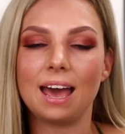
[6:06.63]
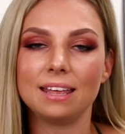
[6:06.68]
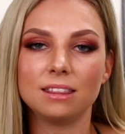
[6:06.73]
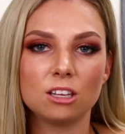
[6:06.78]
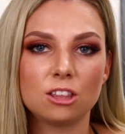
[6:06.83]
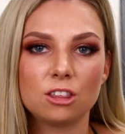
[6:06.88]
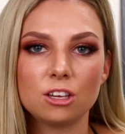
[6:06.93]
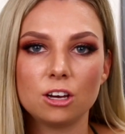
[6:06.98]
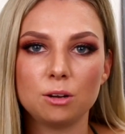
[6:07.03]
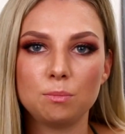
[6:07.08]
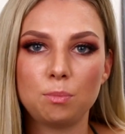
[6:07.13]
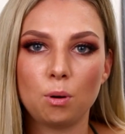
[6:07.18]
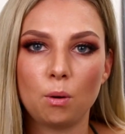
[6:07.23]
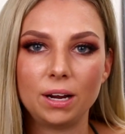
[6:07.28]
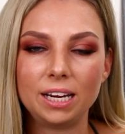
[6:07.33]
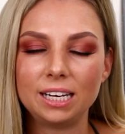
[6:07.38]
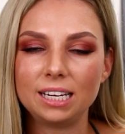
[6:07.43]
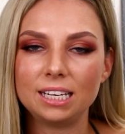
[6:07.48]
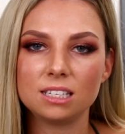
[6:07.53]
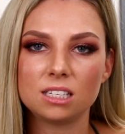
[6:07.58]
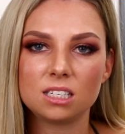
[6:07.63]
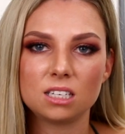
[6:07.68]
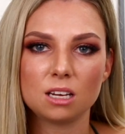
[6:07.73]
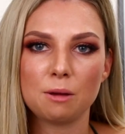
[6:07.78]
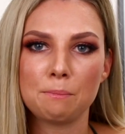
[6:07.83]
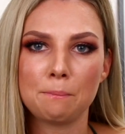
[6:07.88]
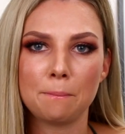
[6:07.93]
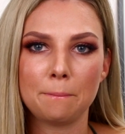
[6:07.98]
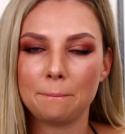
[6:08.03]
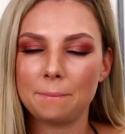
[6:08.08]
And the third point is
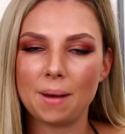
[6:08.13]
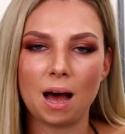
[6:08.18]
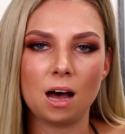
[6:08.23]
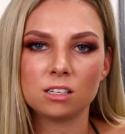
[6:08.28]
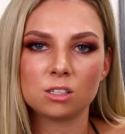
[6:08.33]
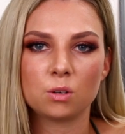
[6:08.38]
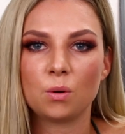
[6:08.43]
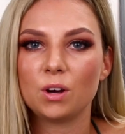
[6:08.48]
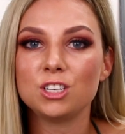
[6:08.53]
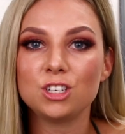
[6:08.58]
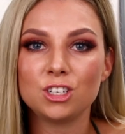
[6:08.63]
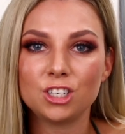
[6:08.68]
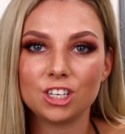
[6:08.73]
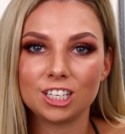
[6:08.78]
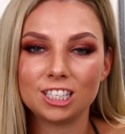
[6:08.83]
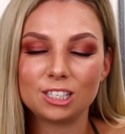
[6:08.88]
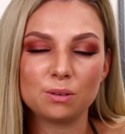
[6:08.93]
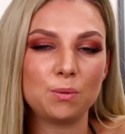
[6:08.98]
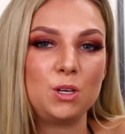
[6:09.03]
to ask questions.